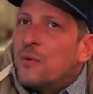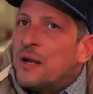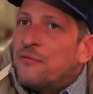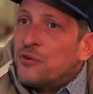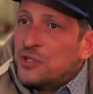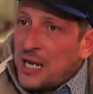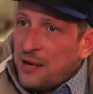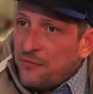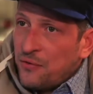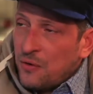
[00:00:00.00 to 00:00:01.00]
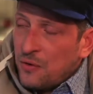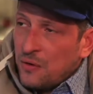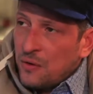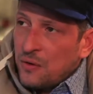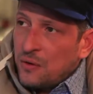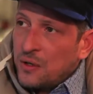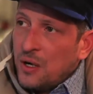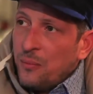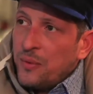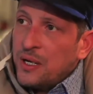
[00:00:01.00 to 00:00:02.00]
I first came for the
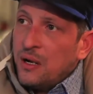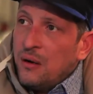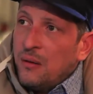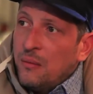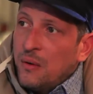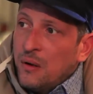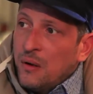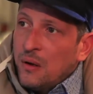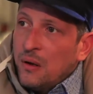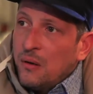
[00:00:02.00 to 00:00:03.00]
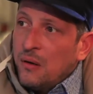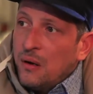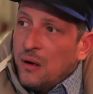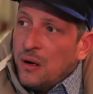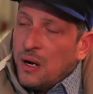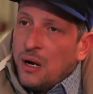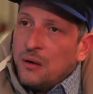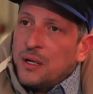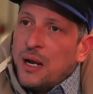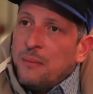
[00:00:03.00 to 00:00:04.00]
company,
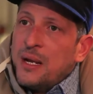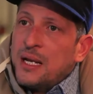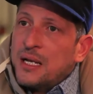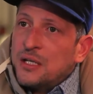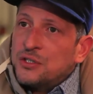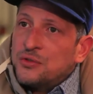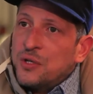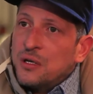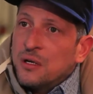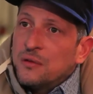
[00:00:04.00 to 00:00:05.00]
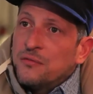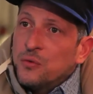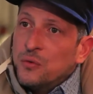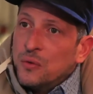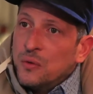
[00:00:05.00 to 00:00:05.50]
I mainly concentrated on the food,